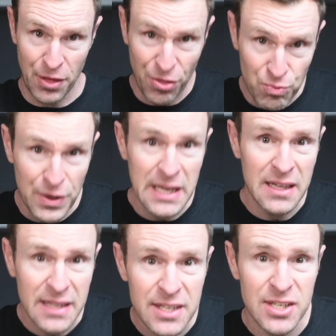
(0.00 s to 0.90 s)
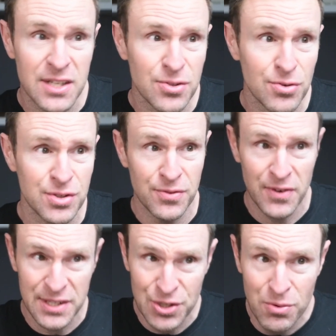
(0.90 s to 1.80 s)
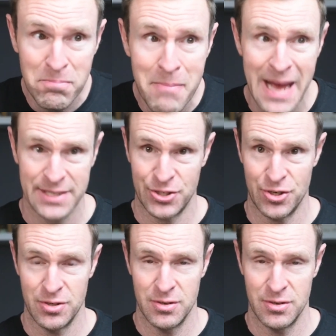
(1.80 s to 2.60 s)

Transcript: 3 lead gen sources for us to master.